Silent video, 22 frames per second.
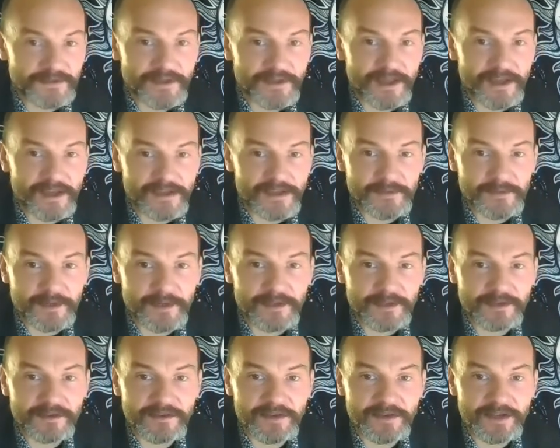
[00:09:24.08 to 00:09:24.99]
that is we're
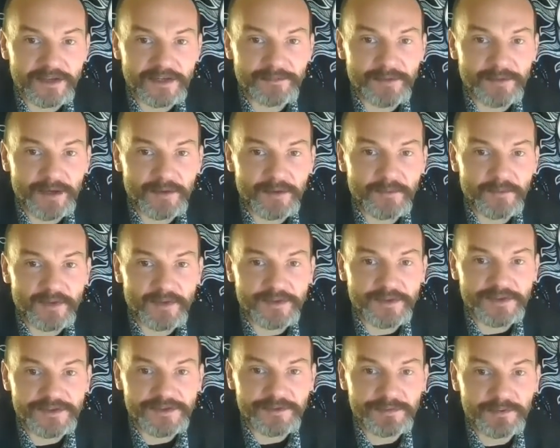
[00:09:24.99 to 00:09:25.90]
going to think about what
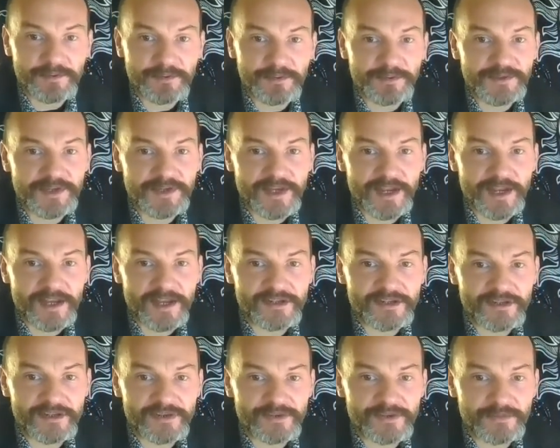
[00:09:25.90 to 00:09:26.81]
the supporting
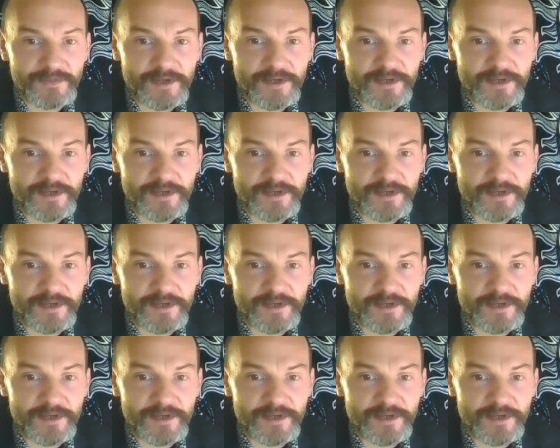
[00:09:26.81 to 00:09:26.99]
actions we